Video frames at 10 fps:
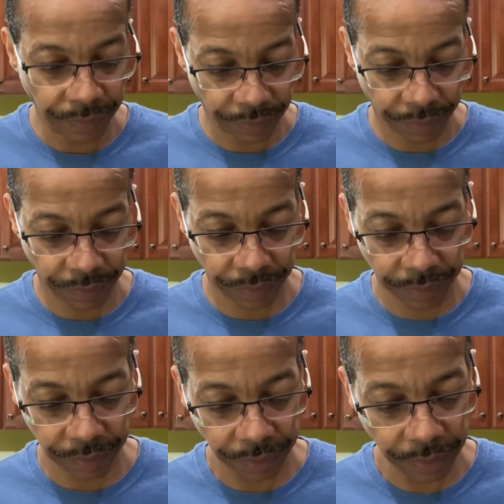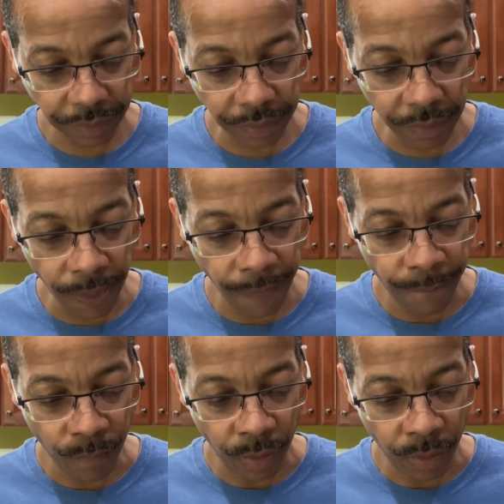[no speech]